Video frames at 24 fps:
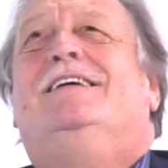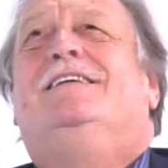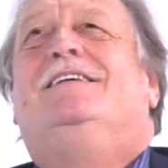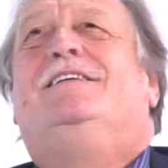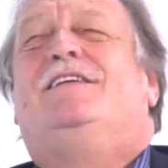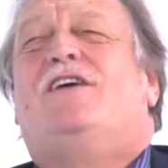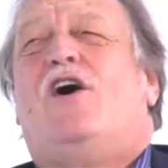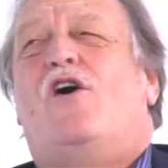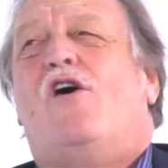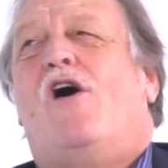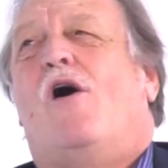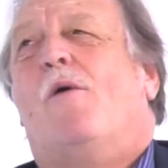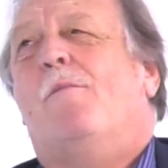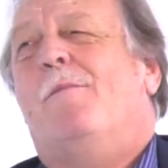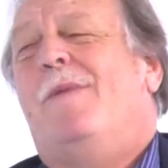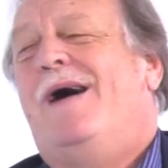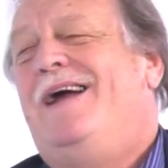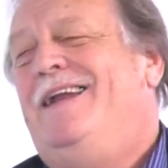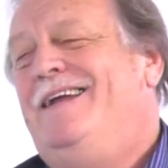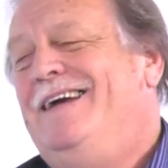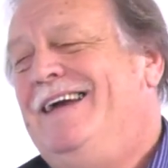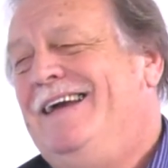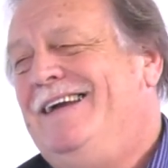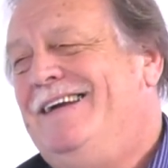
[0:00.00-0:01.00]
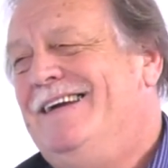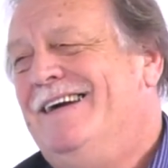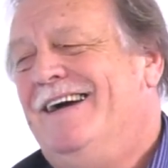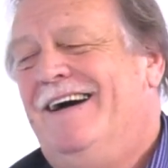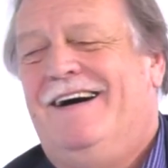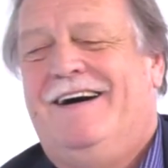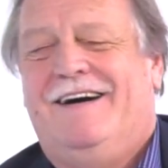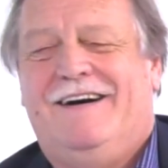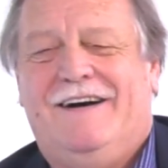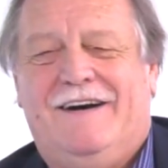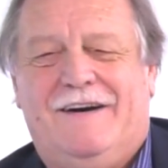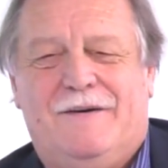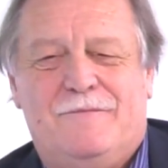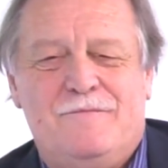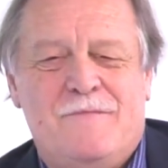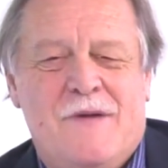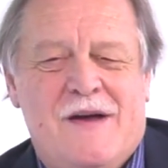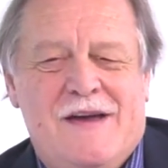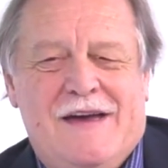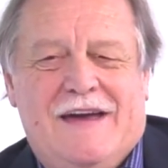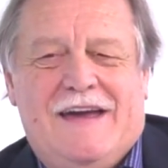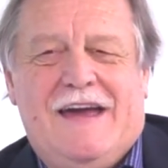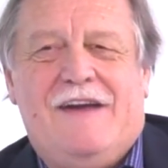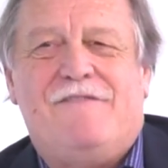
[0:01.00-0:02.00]
There are many.
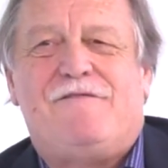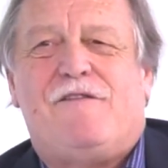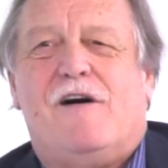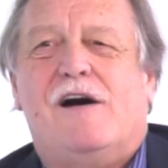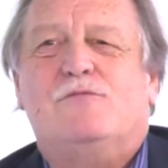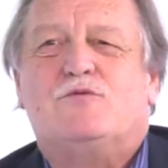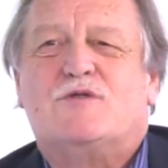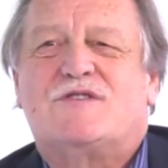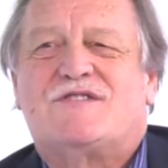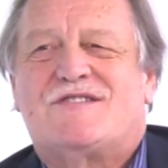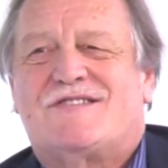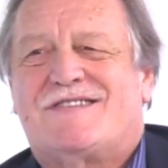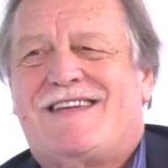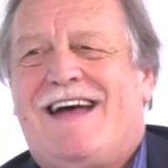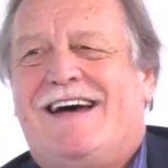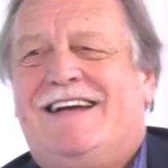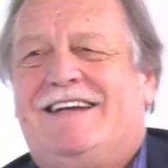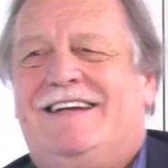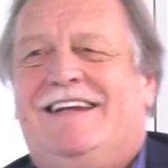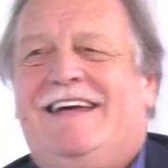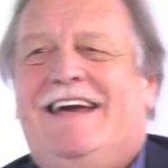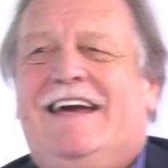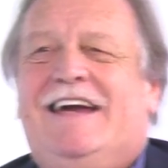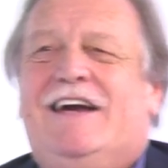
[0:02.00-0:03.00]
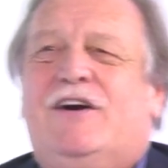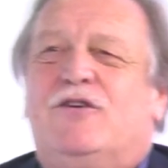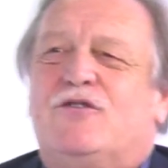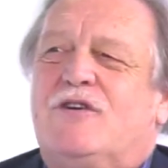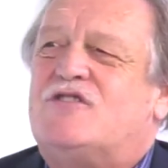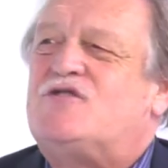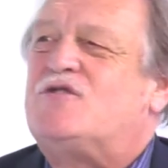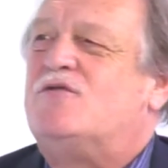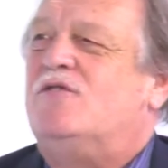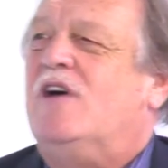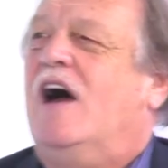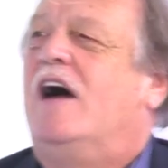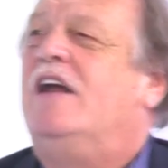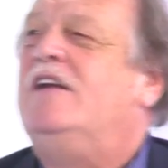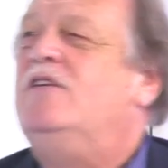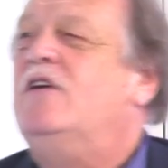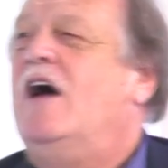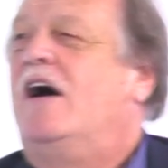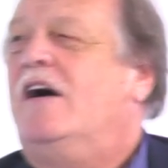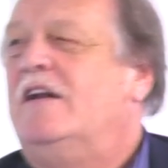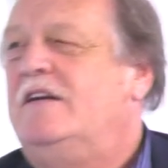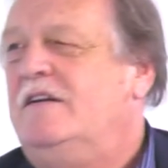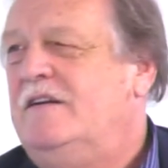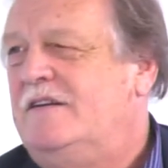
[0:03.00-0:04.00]
If I would stand here
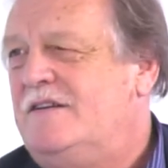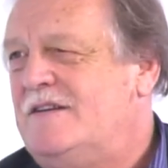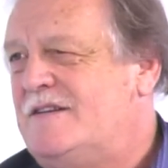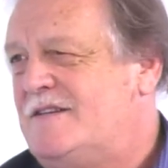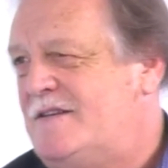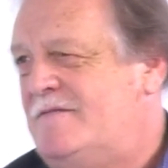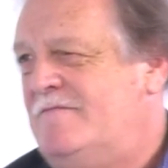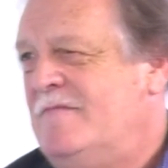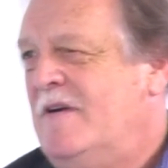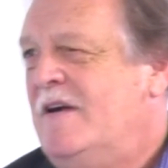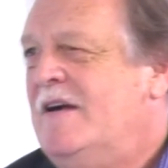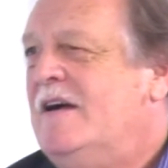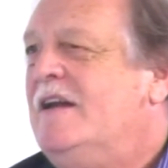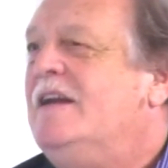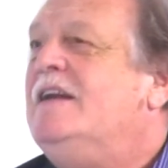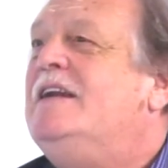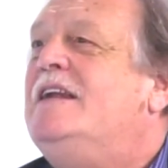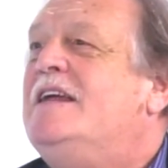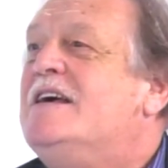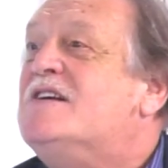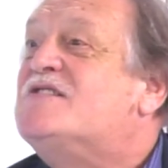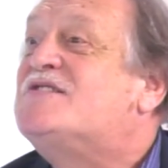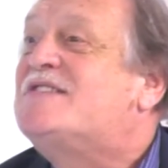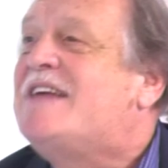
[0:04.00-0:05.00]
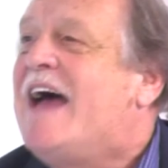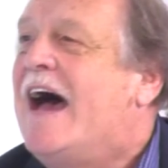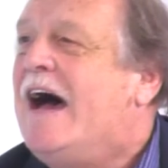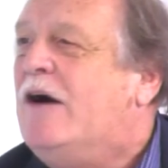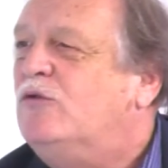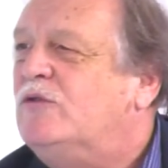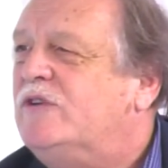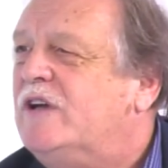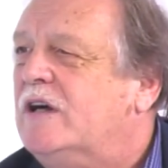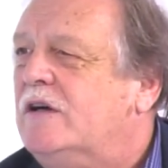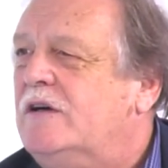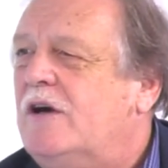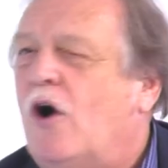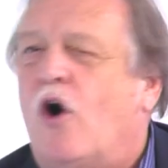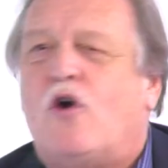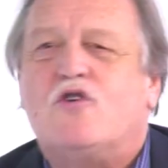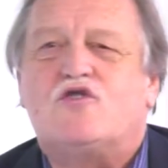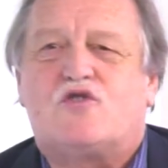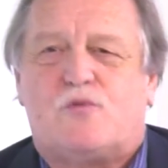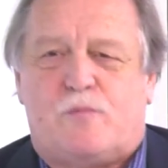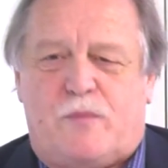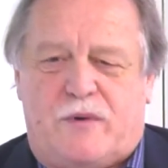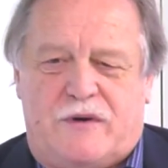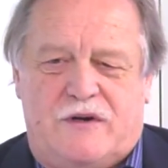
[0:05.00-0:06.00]
and list out the
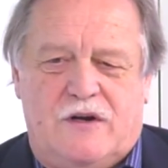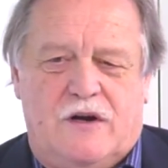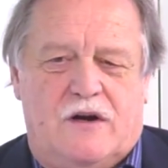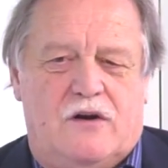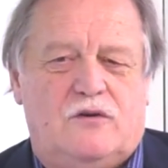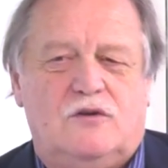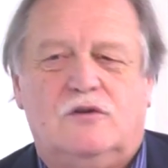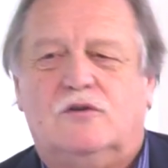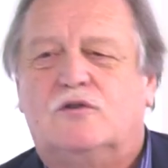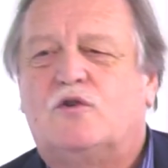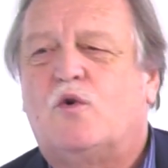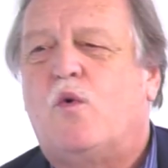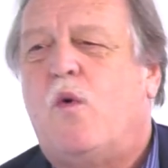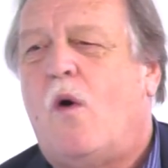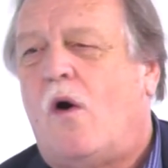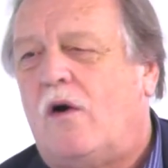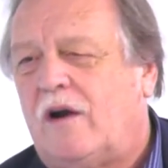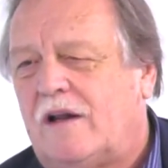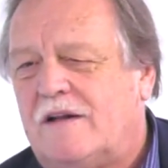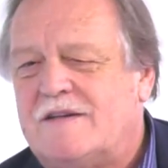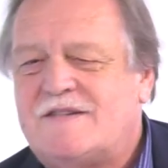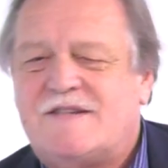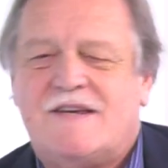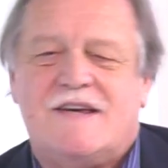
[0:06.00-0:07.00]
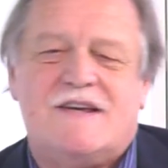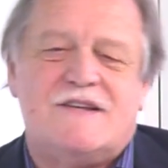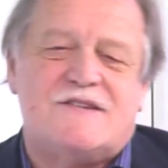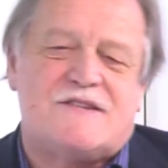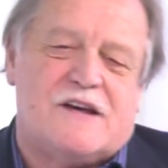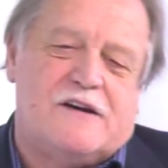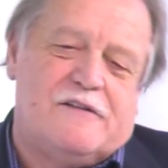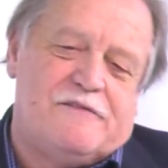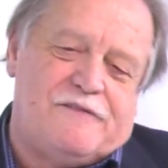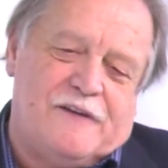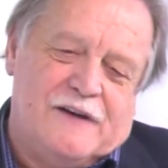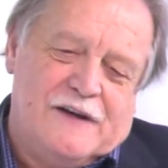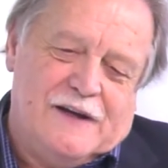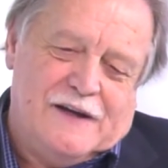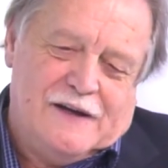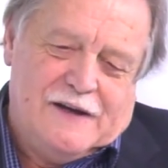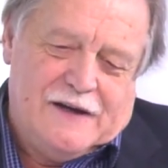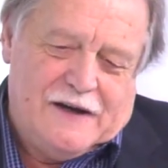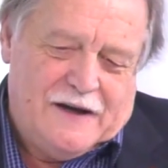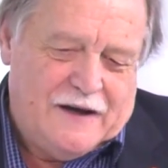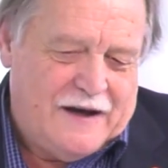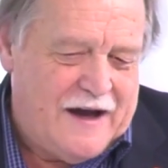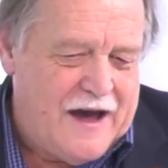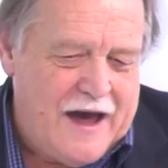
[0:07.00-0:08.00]
entrepreneurial qualities of
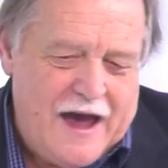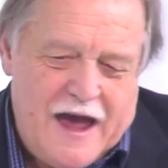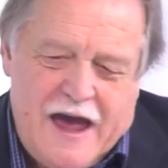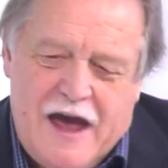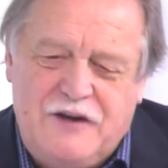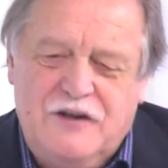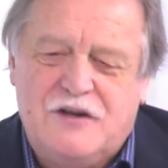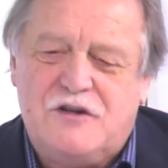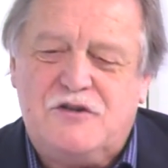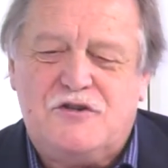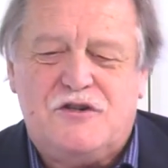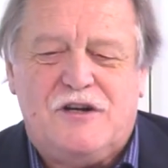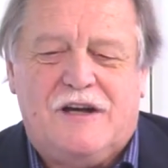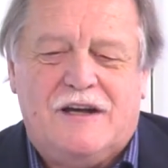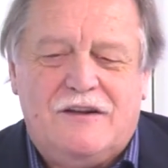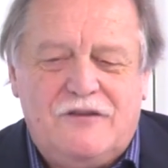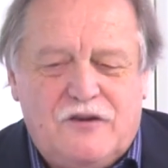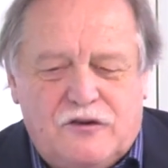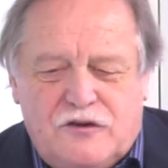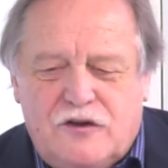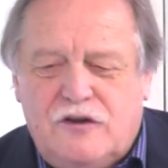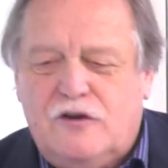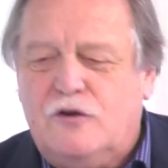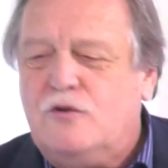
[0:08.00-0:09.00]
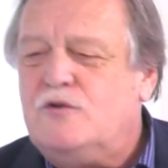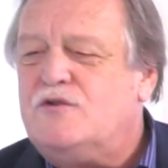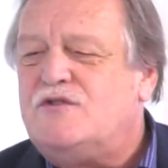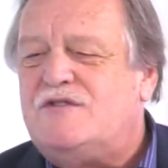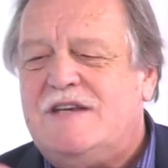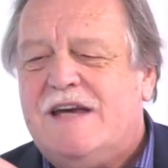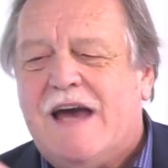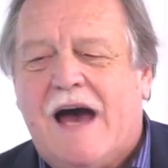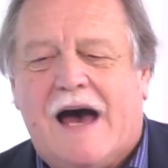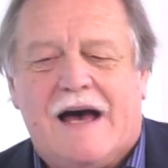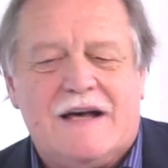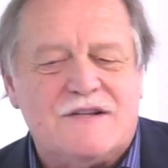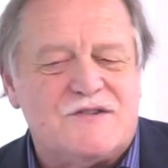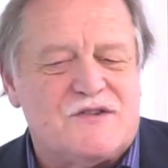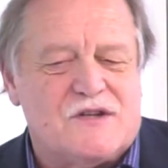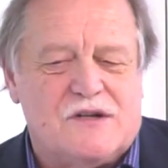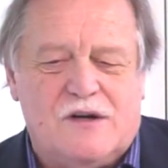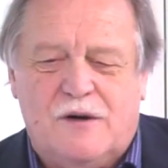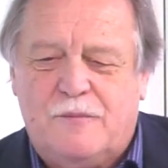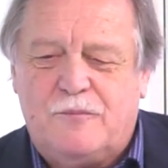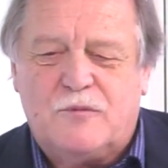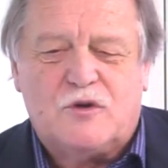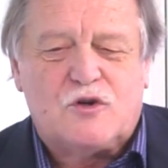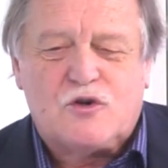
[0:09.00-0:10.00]
energy,
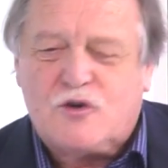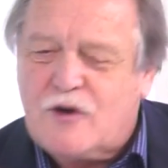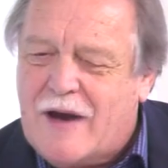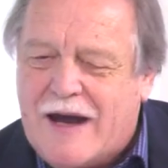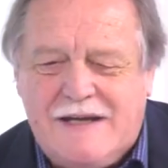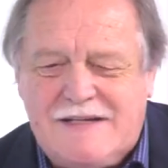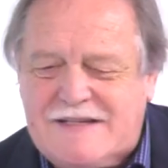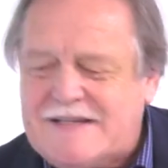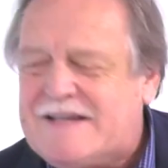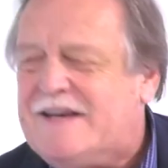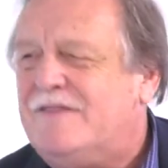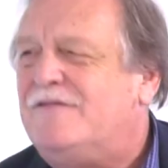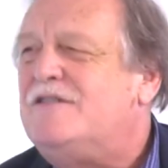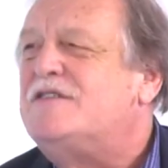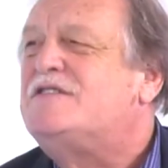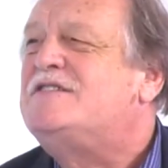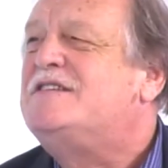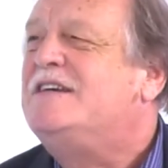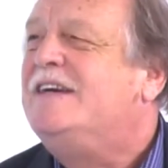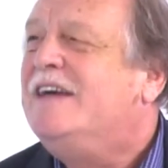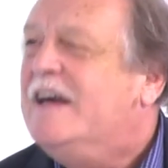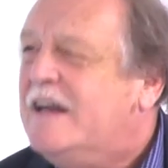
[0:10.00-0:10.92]
enthusiasm, creativity,